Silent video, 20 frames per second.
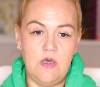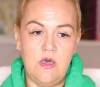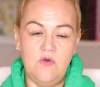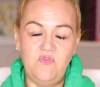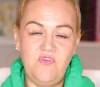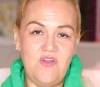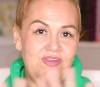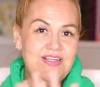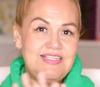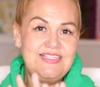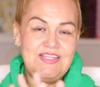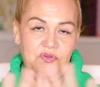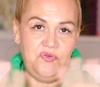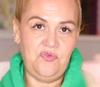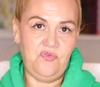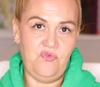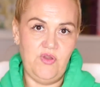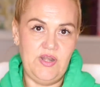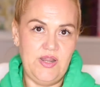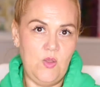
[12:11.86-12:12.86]
are very
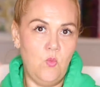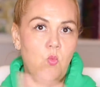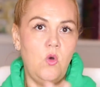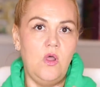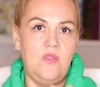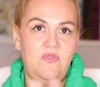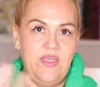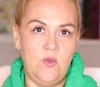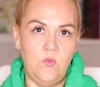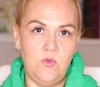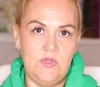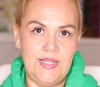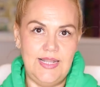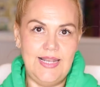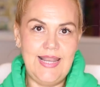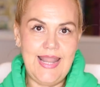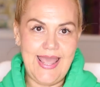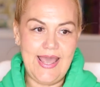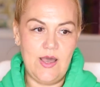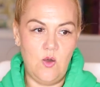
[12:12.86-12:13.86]
different in what they will
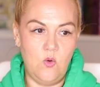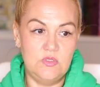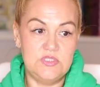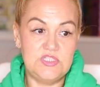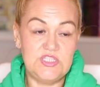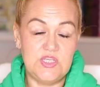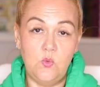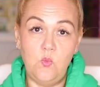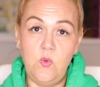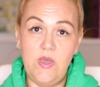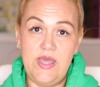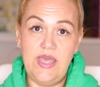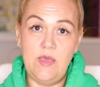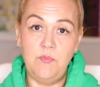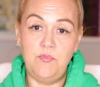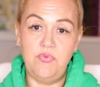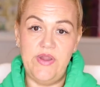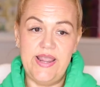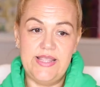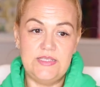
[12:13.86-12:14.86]
allow. So
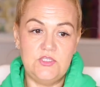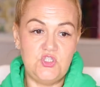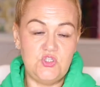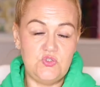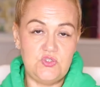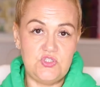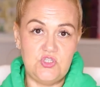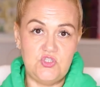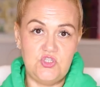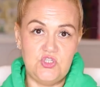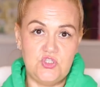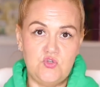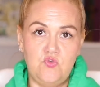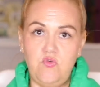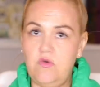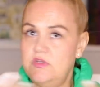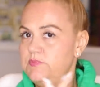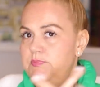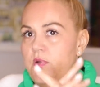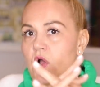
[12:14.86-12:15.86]
where brands used to just
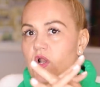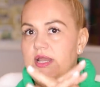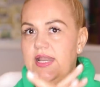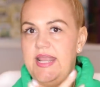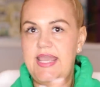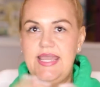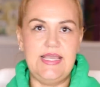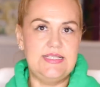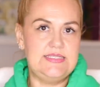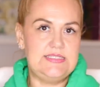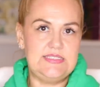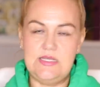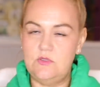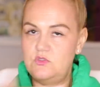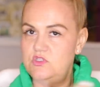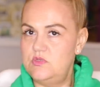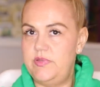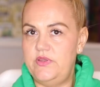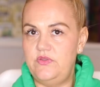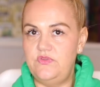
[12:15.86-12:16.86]
cross-pollinate and
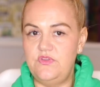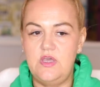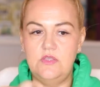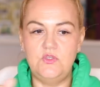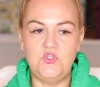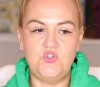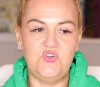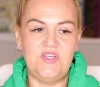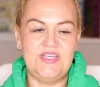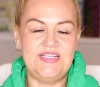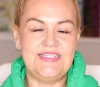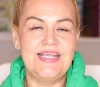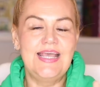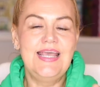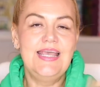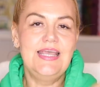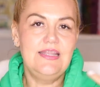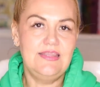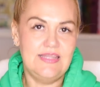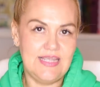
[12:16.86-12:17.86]
sell to both countries,
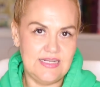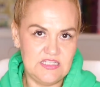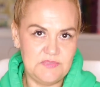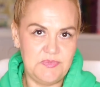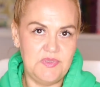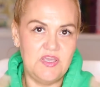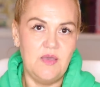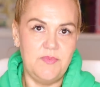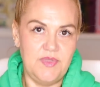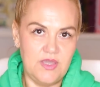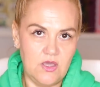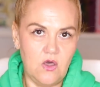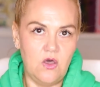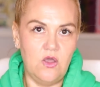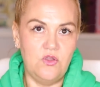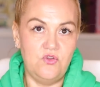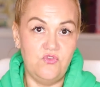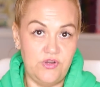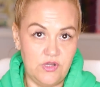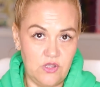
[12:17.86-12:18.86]
that is becoming
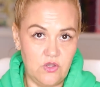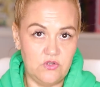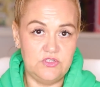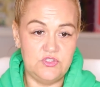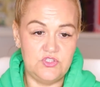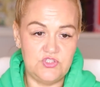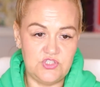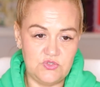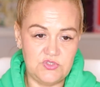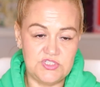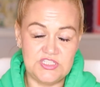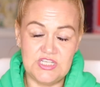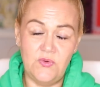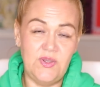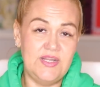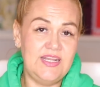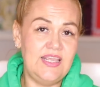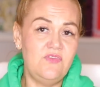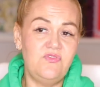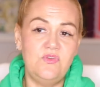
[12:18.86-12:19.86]
harder and harder to do
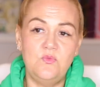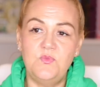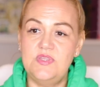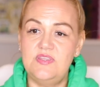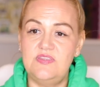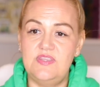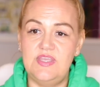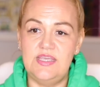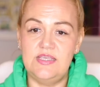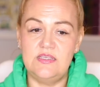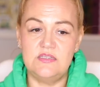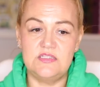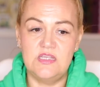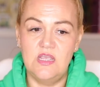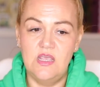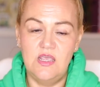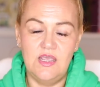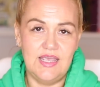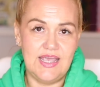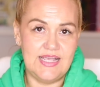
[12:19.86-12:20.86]
so. And even with things
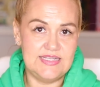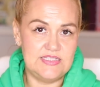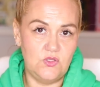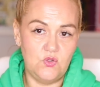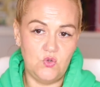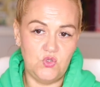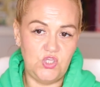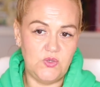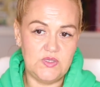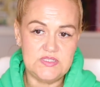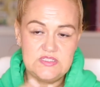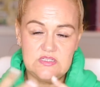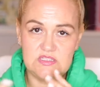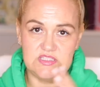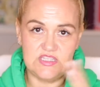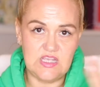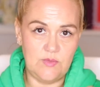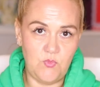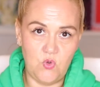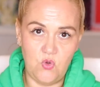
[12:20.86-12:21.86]
as innocuous
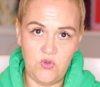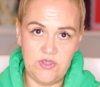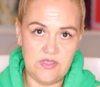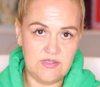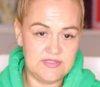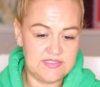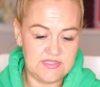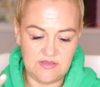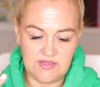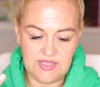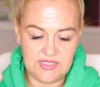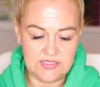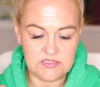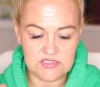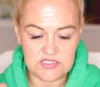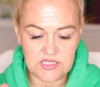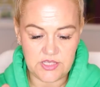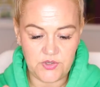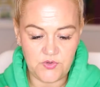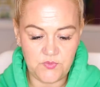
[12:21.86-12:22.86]
as some oils and
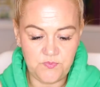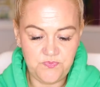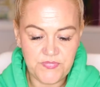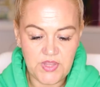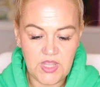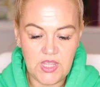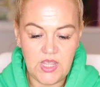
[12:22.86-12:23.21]
things. So